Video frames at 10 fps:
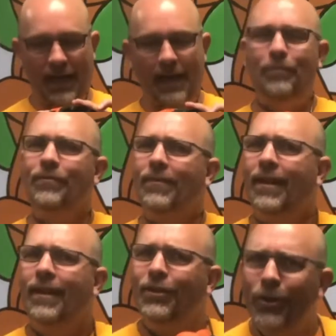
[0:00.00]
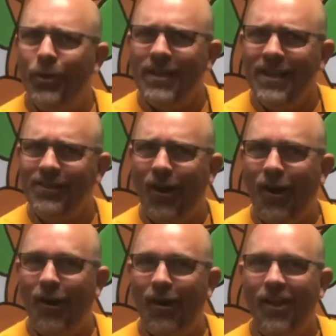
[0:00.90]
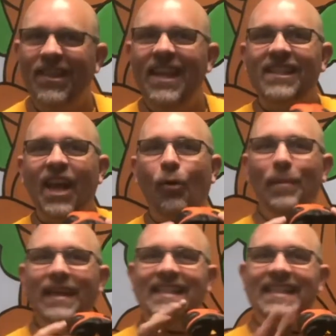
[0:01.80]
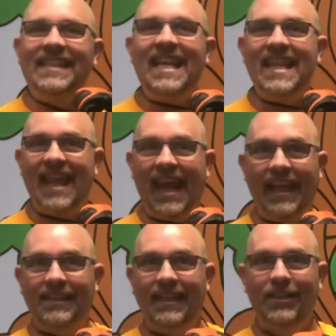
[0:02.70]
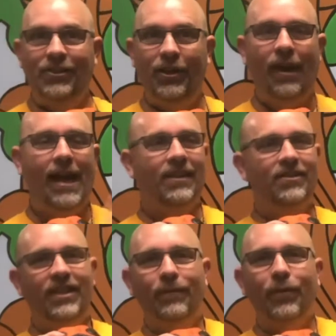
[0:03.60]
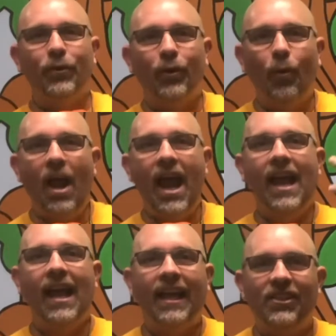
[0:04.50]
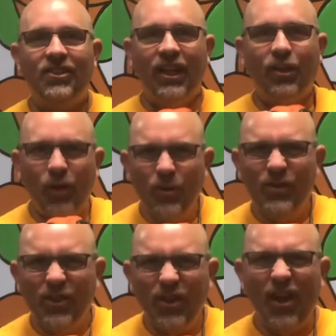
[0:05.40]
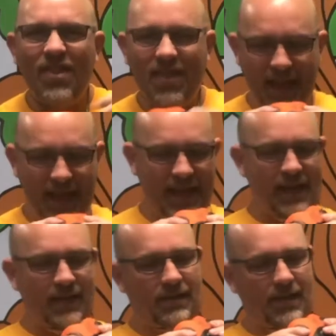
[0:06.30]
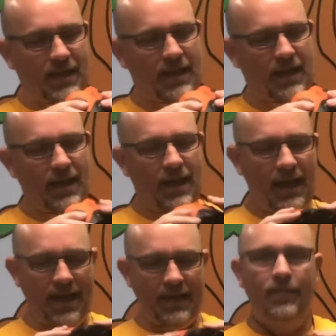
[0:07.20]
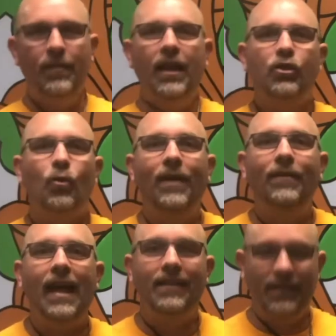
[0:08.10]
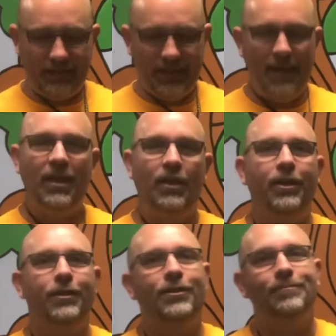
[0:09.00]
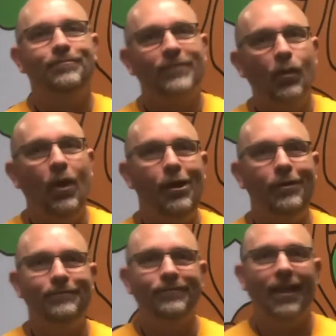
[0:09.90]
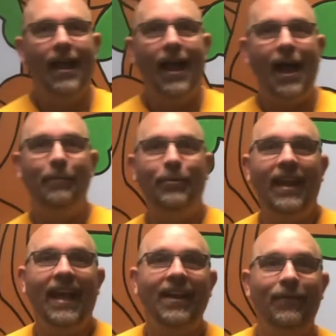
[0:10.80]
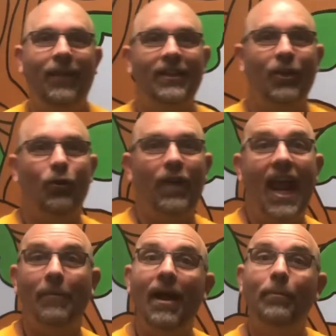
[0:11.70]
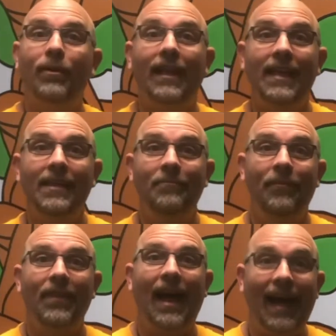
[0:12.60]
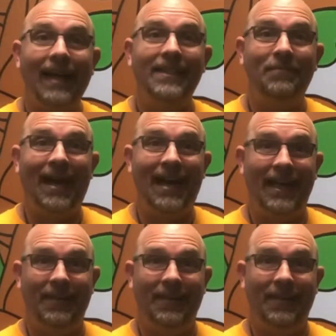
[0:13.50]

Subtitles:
Do you know what these are? These help me see things easier. I can see further away. I can see closer on things. And so I've got these today because, well, I'm playing a fun little game. I'm playing I Spy.